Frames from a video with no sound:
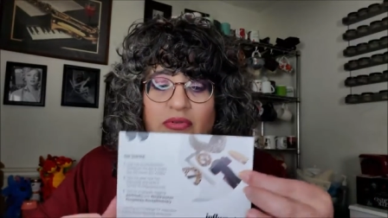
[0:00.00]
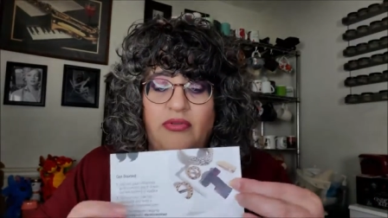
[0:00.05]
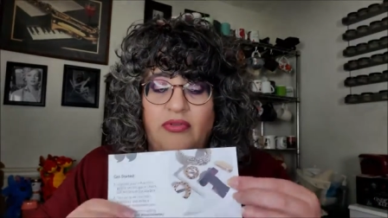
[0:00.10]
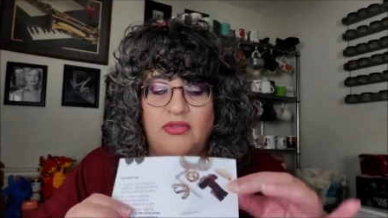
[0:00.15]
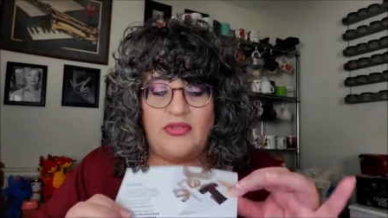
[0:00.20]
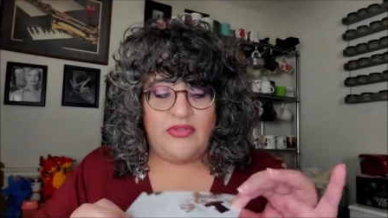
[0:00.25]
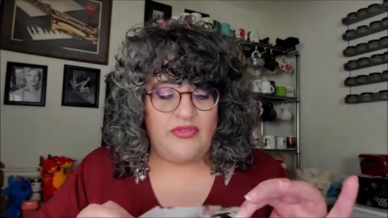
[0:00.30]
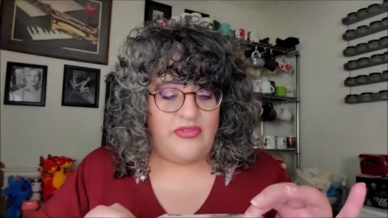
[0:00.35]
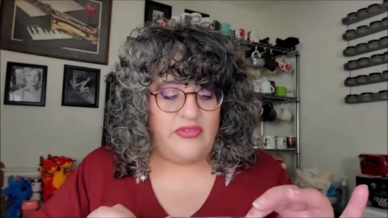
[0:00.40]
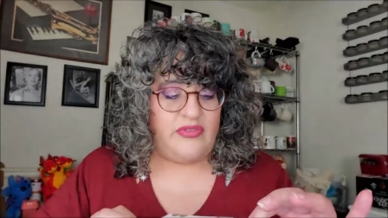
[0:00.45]
I
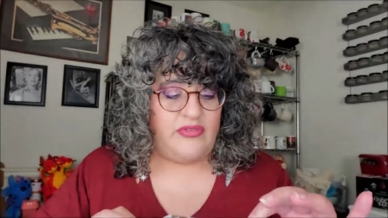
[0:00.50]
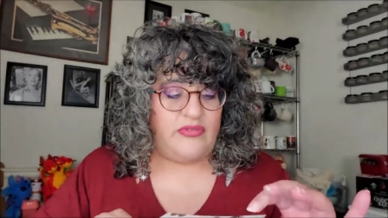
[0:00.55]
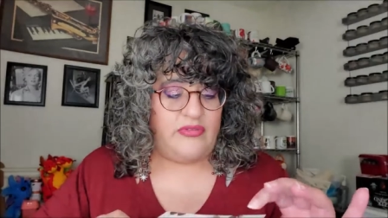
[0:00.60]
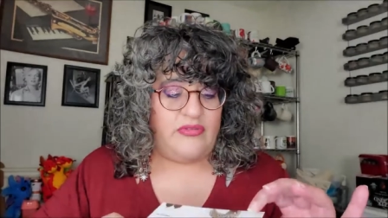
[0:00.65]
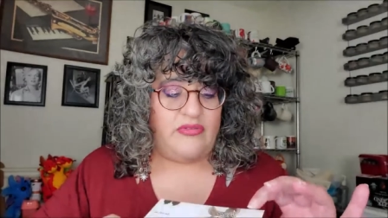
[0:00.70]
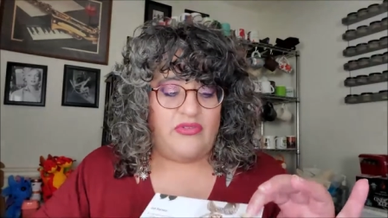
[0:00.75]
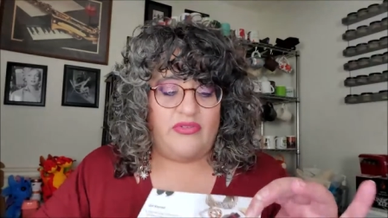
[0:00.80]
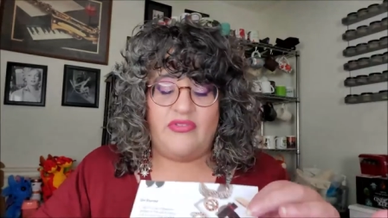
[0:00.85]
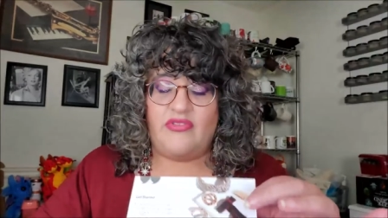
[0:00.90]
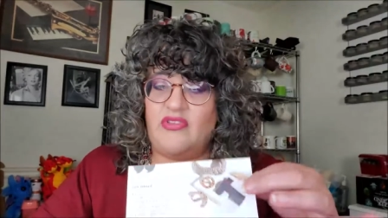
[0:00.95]
just,
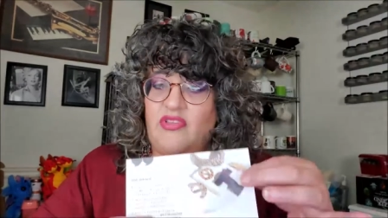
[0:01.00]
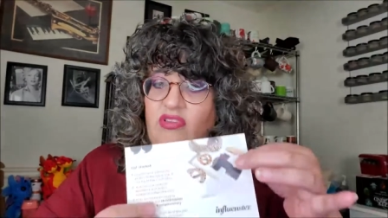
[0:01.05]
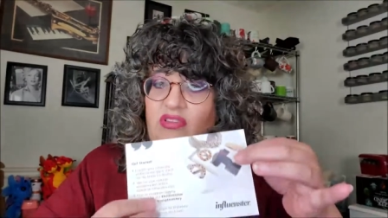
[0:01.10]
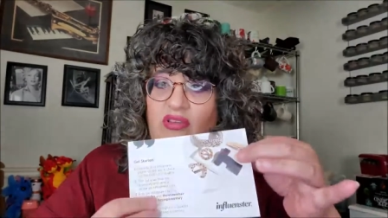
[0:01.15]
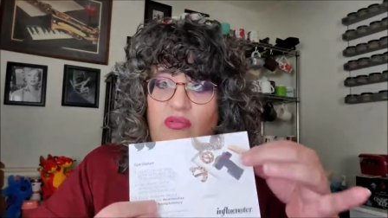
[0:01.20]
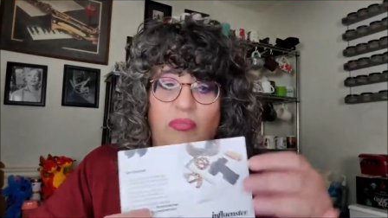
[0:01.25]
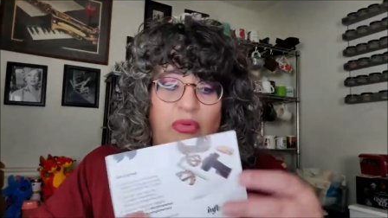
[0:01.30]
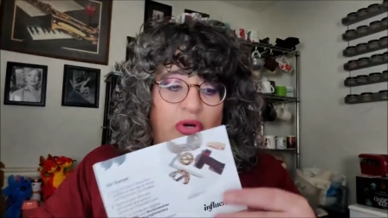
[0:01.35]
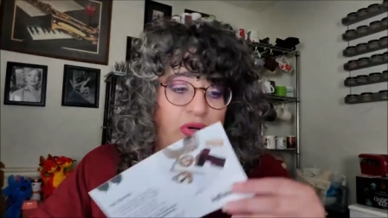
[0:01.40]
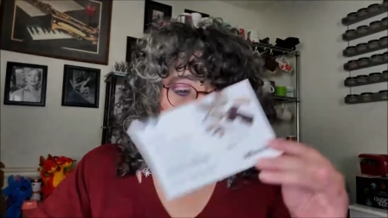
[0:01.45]
just sent
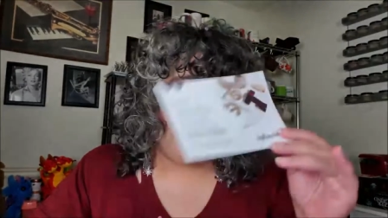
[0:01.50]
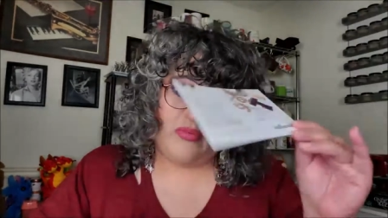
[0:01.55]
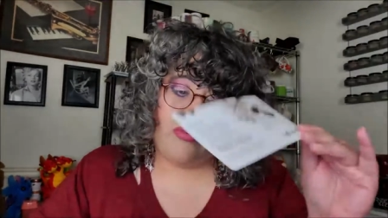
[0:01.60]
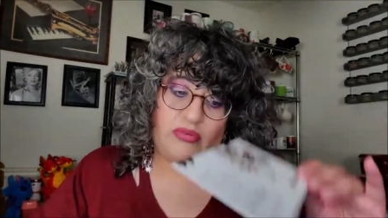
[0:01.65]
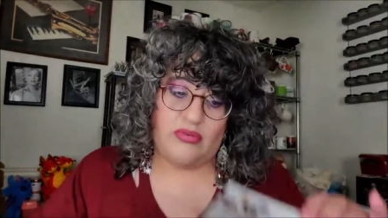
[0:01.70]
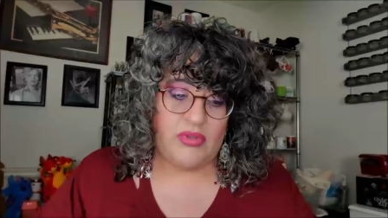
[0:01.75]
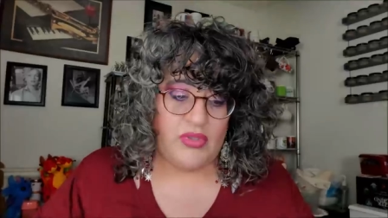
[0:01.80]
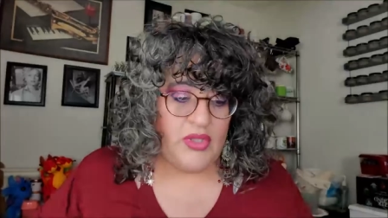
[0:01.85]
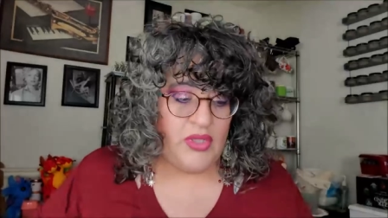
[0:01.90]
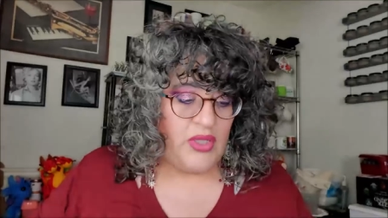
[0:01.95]
the bow.
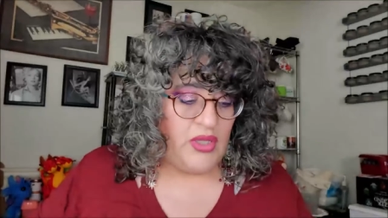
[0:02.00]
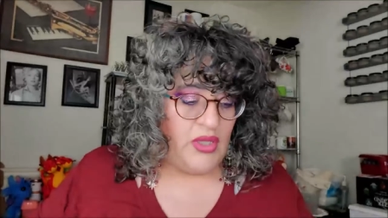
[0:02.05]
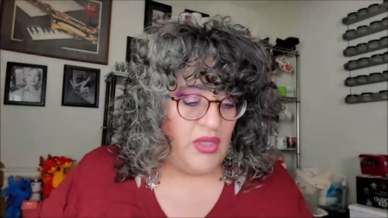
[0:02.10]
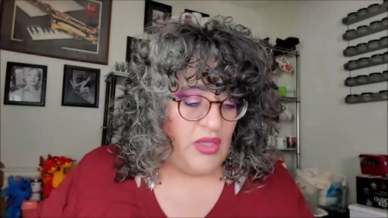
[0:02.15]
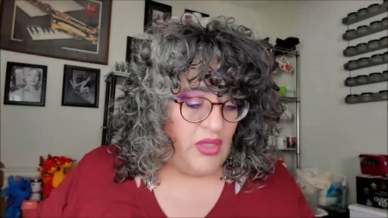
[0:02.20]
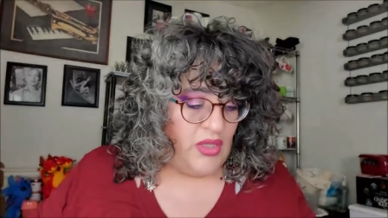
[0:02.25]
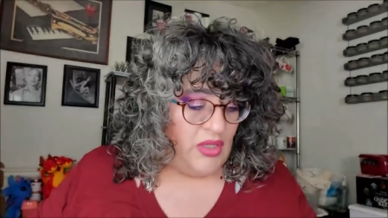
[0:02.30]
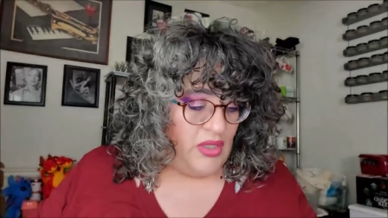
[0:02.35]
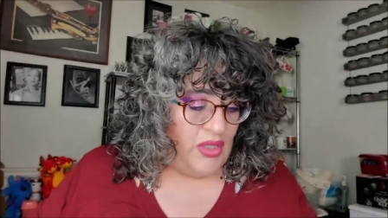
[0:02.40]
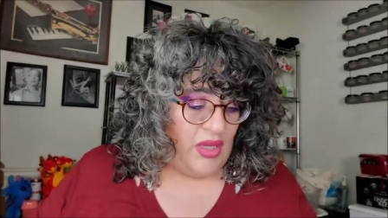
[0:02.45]

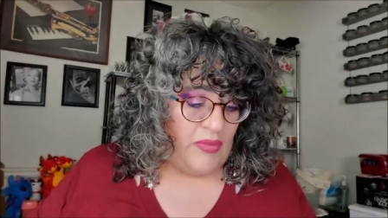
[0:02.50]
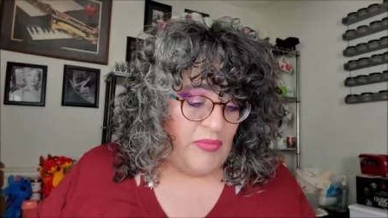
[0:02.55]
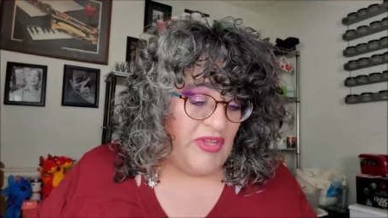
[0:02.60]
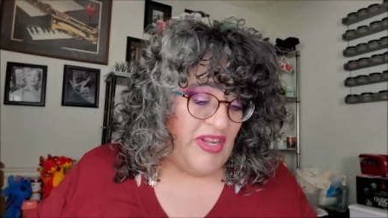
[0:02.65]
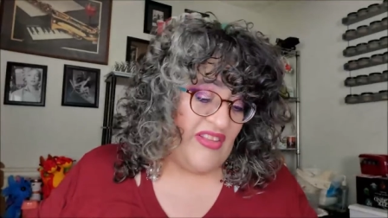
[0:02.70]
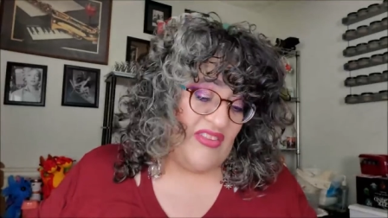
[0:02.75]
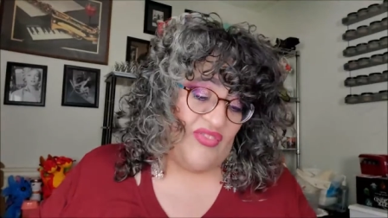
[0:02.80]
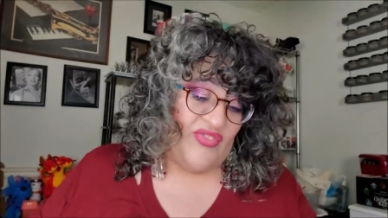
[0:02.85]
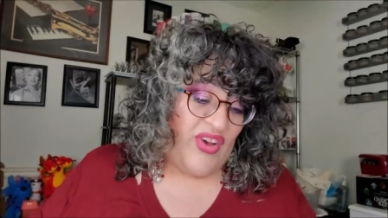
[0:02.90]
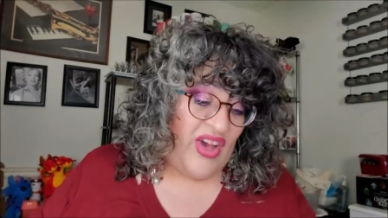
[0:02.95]
I mean,
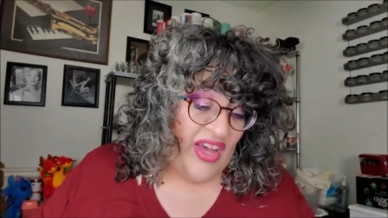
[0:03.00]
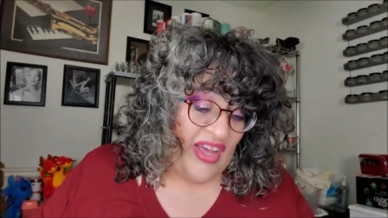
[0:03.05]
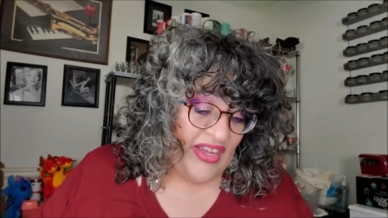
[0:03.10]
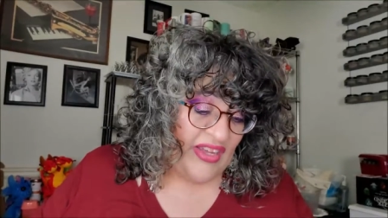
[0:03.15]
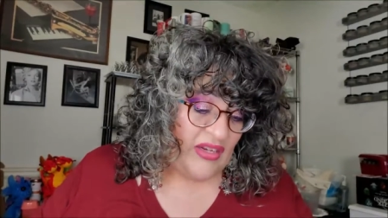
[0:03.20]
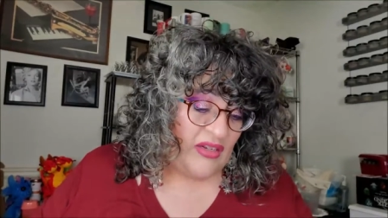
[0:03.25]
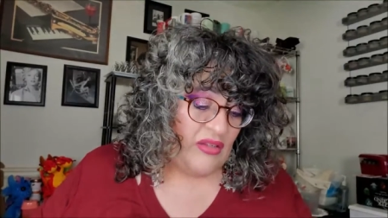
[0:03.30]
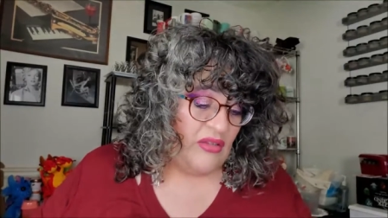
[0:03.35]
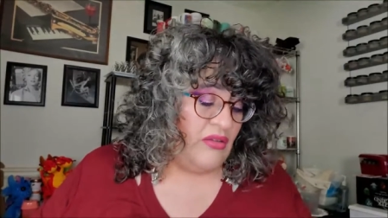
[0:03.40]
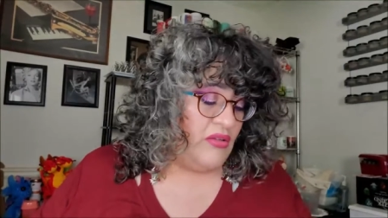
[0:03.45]
that's
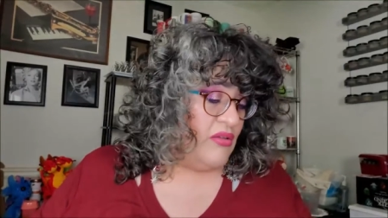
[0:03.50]
fine.